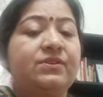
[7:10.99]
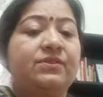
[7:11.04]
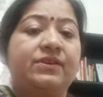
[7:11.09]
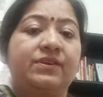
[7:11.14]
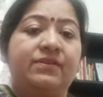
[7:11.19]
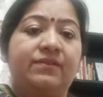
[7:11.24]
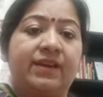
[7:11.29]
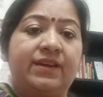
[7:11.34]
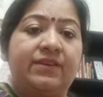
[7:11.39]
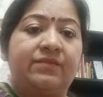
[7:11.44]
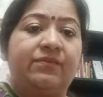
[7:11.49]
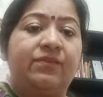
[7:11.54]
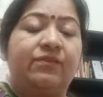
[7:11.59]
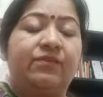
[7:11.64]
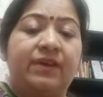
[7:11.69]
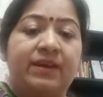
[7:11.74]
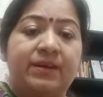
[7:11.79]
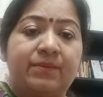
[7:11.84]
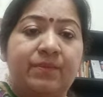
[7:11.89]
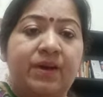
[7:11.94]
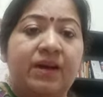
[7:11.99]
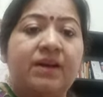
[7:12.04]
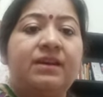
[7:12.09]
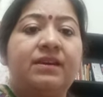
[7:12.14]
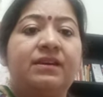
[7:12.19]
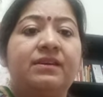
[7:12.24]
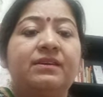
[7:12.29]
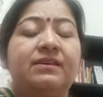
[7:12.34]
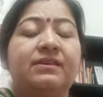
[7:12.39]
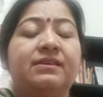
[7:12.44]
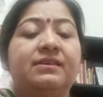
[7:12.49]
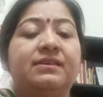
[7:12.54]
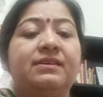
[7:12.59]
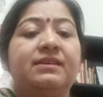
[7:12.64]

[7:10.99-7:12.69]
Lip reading: You can write for 1 mark.